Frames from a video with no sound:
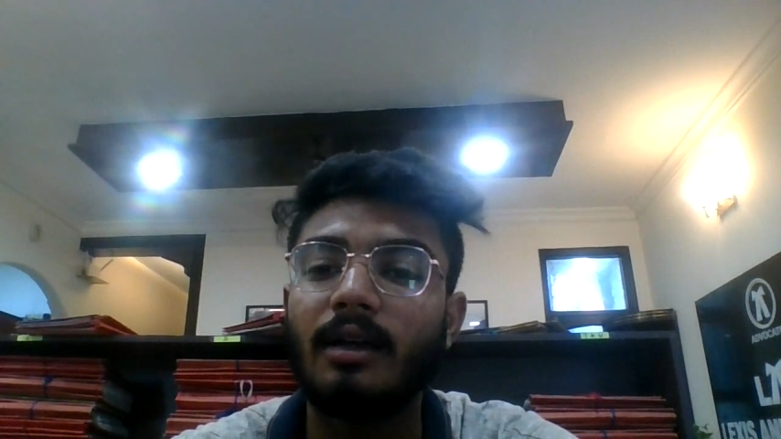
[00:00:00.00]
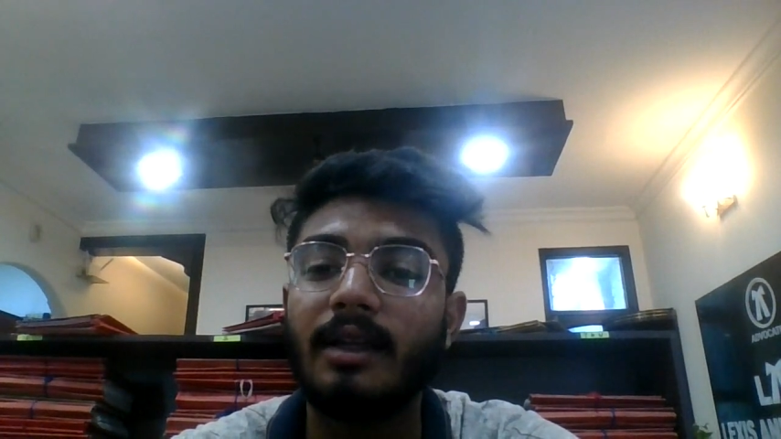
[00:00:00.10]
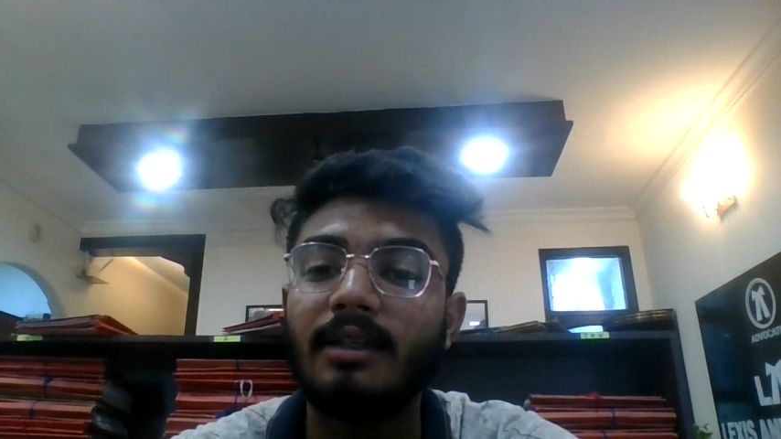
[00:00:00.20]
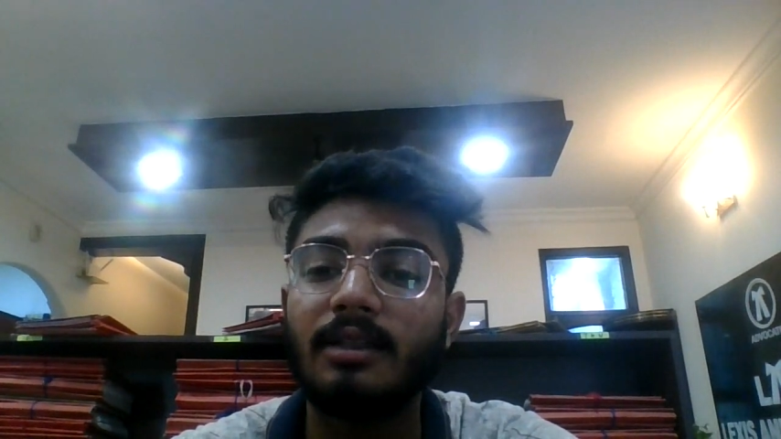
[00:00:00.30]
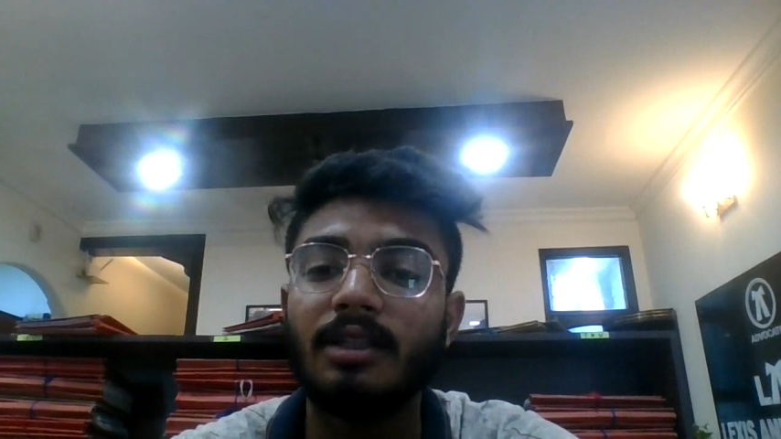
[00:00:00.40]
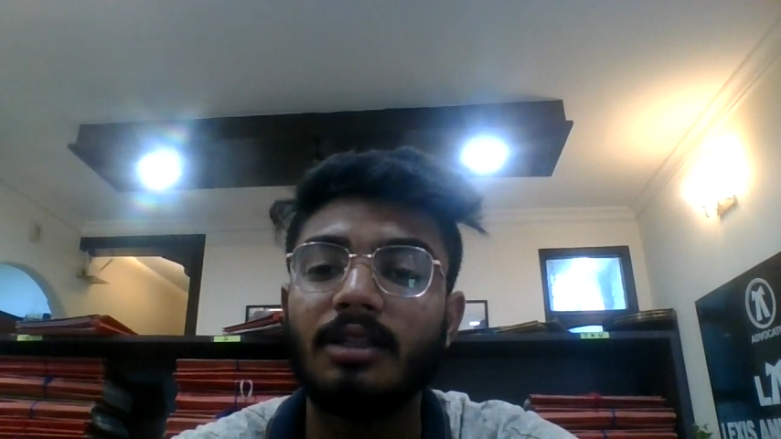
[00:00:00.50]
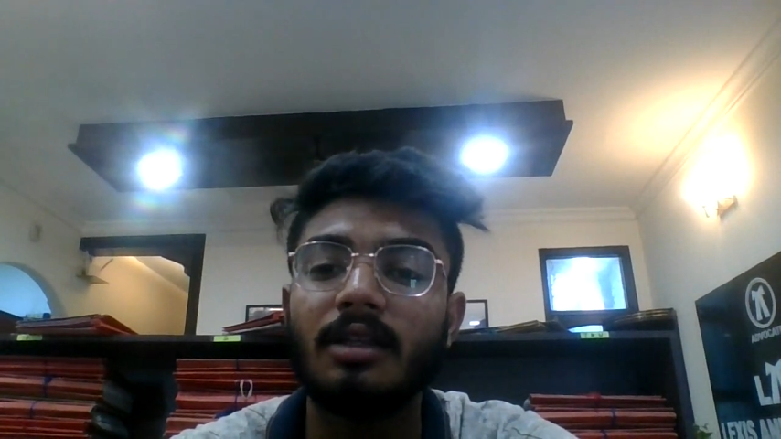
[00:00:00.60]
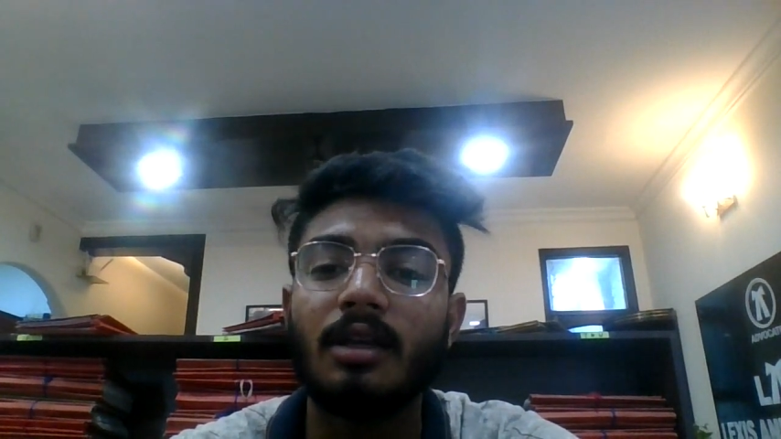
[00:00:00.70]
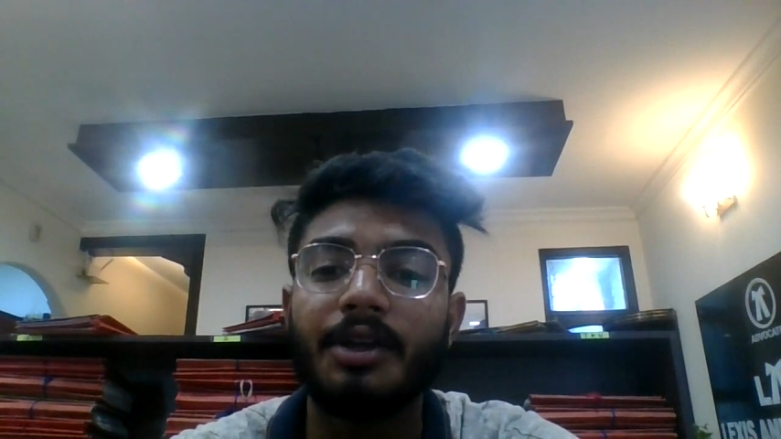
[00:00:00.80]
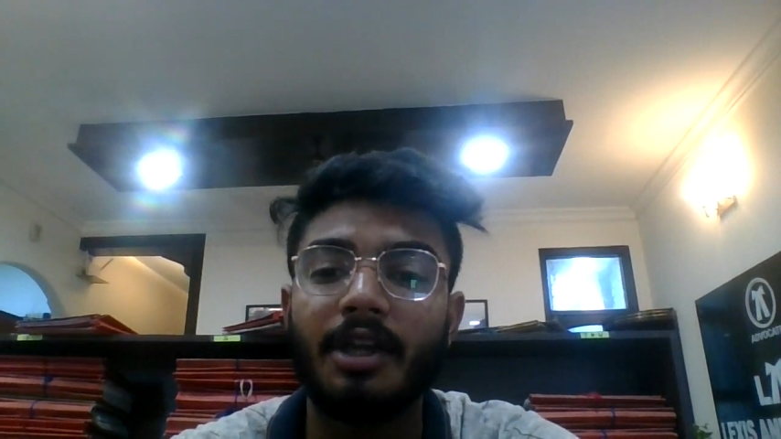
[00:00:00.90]
anything
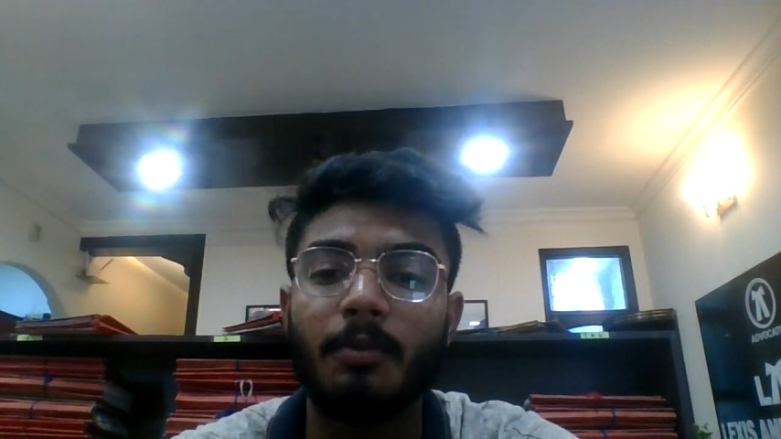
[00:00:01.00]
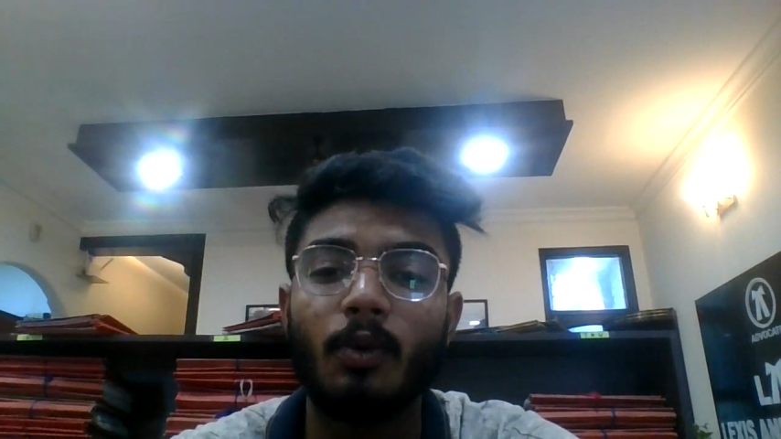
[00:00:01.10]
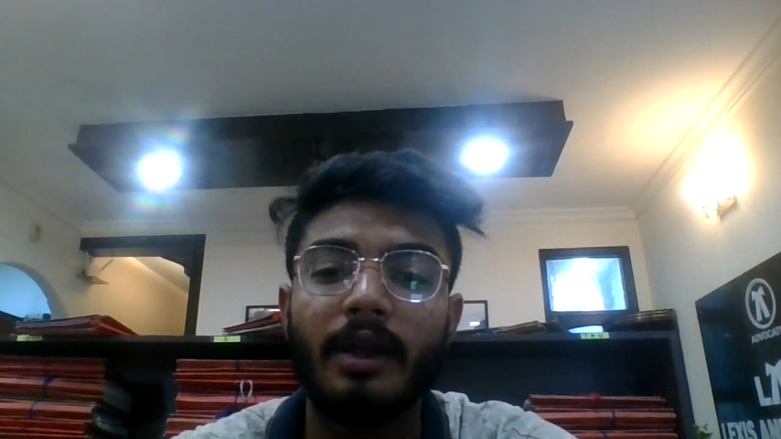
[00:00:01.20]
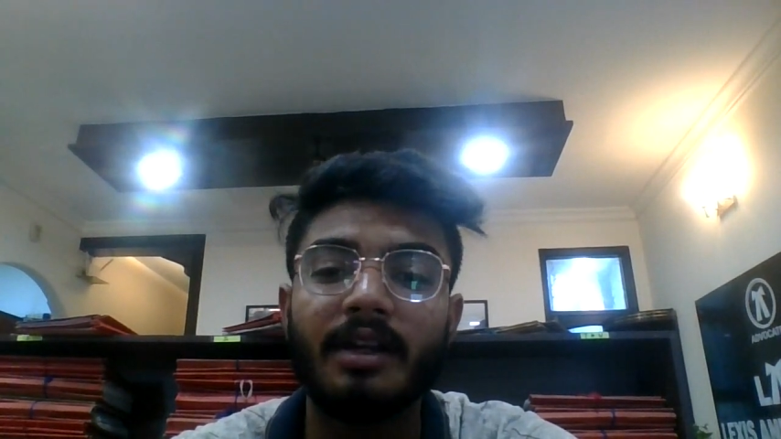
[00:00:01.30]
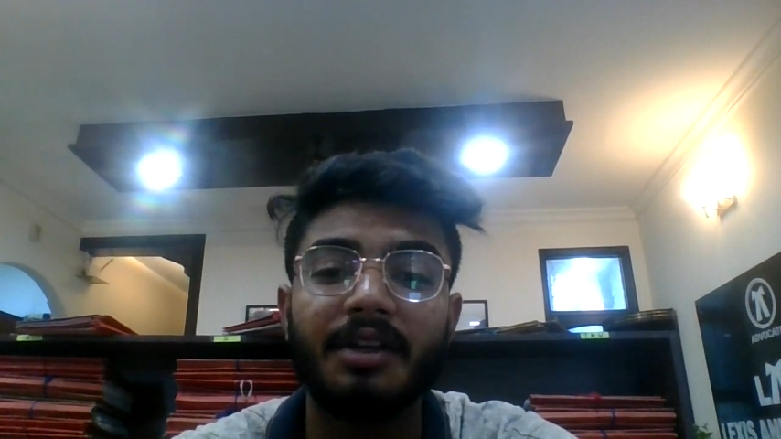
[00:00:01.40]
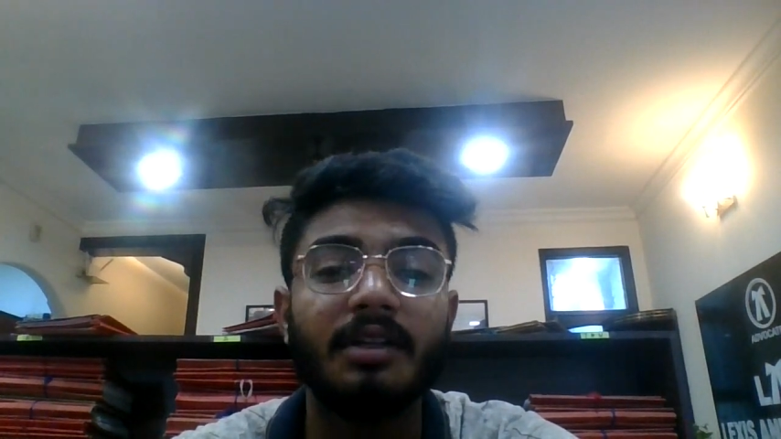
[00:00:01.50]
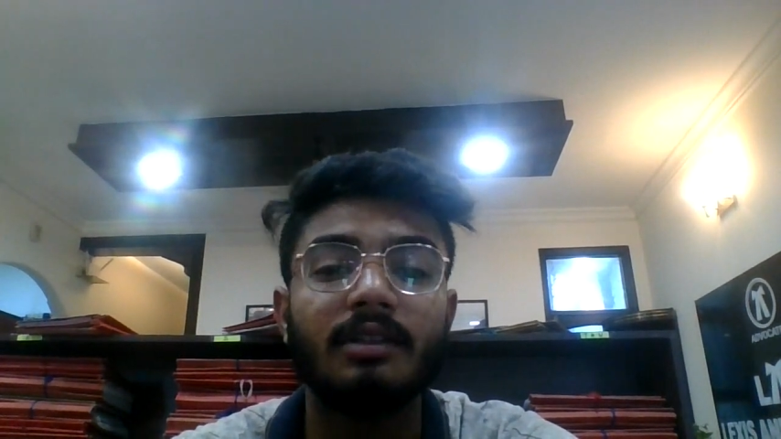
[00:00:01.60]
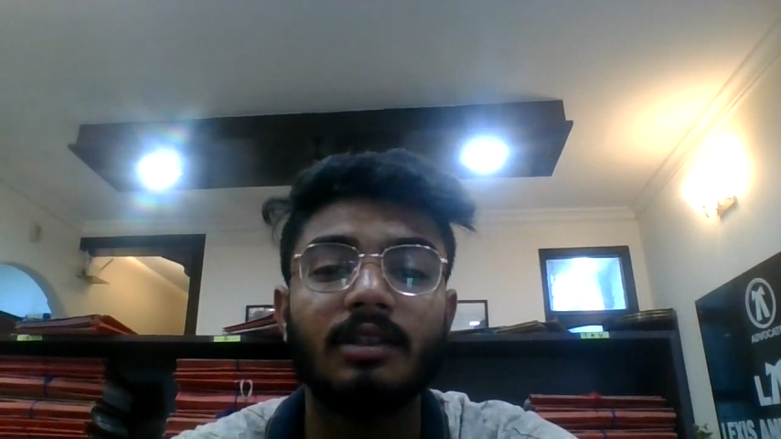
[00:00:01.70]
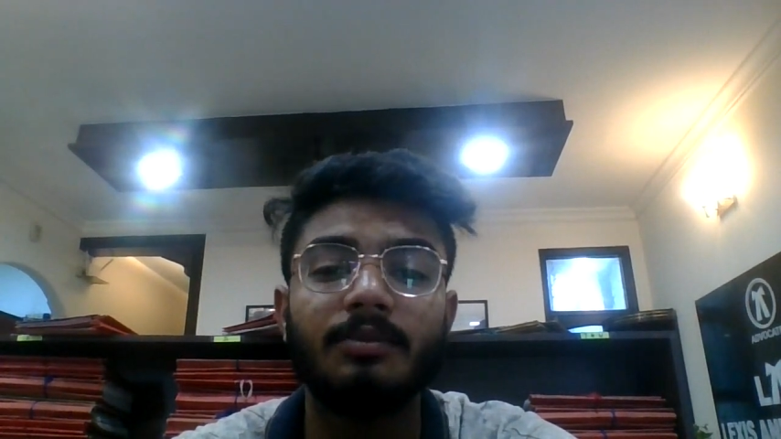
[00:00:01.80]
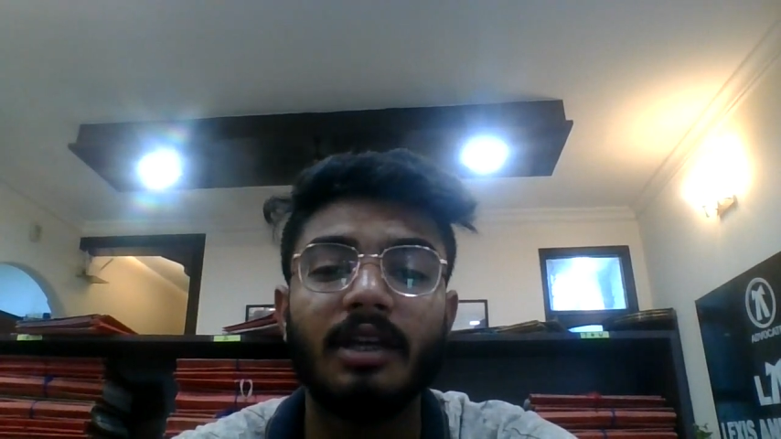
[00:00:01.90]
repugnant in
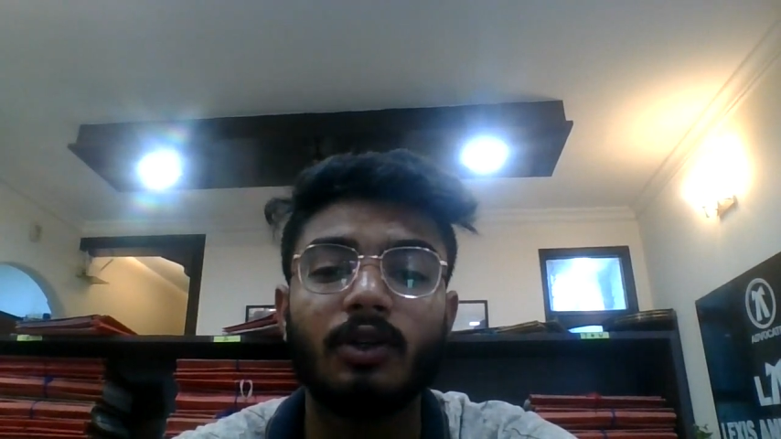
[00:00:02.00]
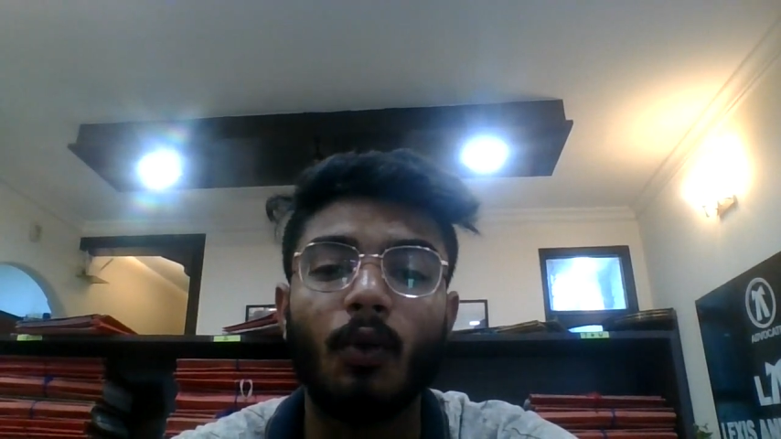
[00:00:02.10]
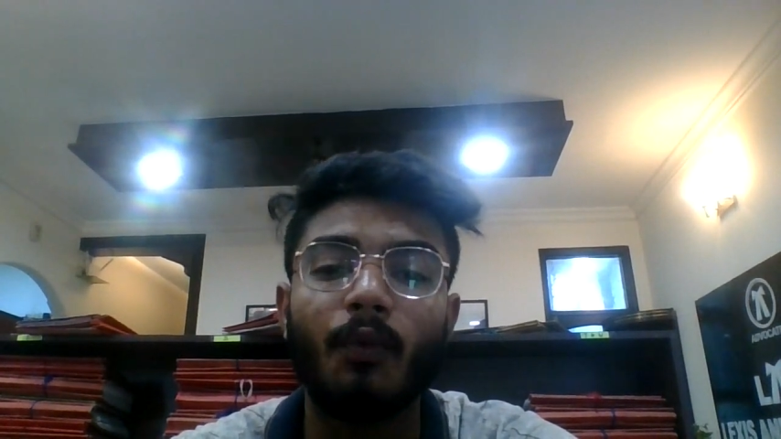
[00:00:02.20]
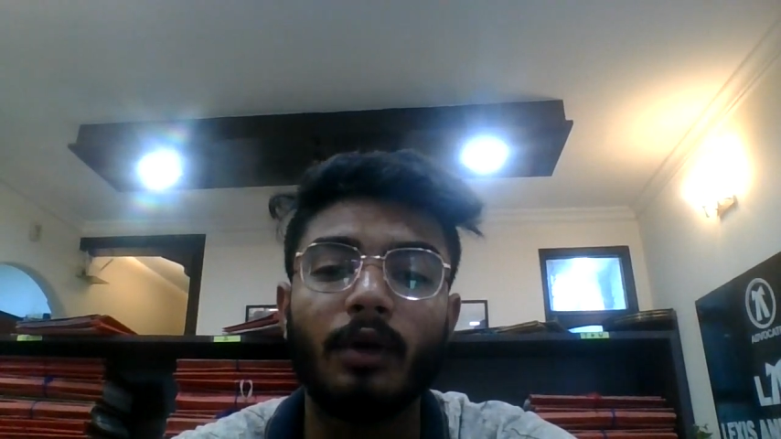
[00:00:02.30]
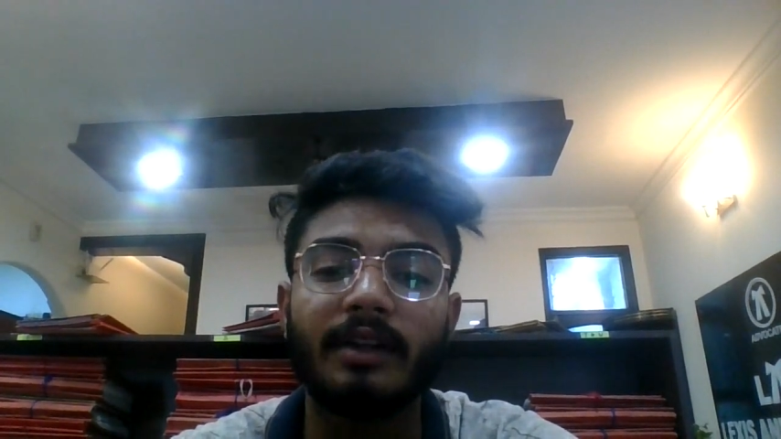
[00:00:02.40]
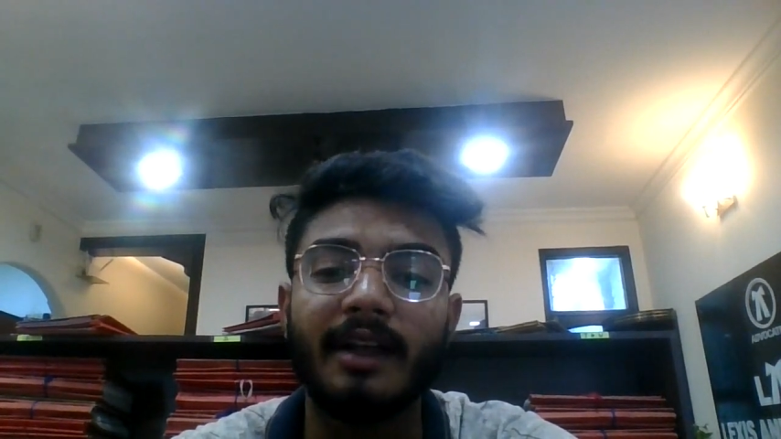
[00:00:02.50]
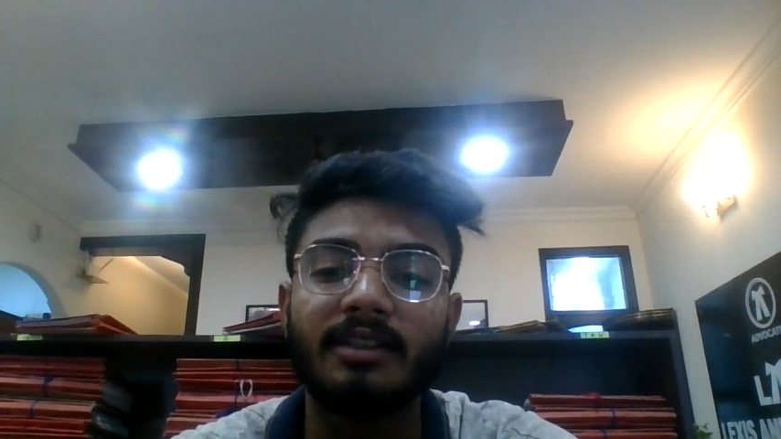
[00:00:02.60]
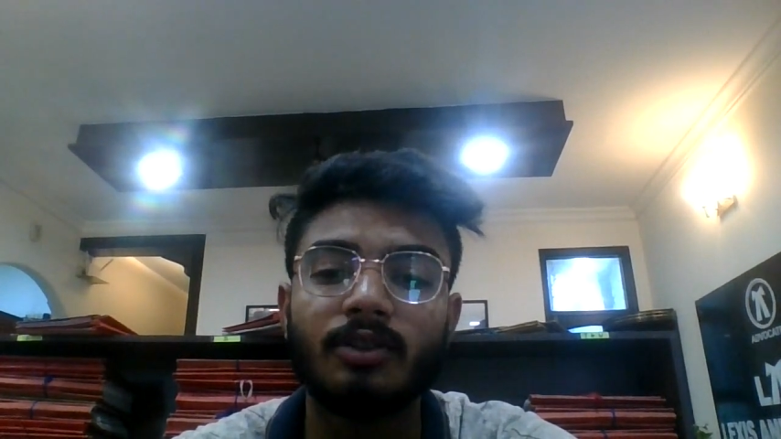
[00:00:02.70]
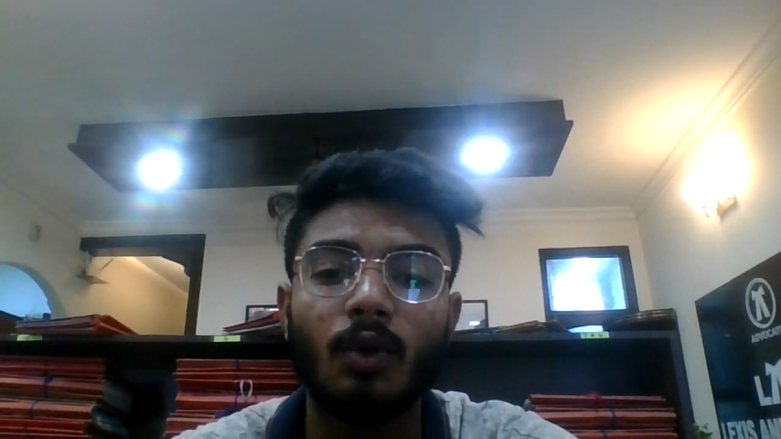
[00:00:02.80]
subject of context,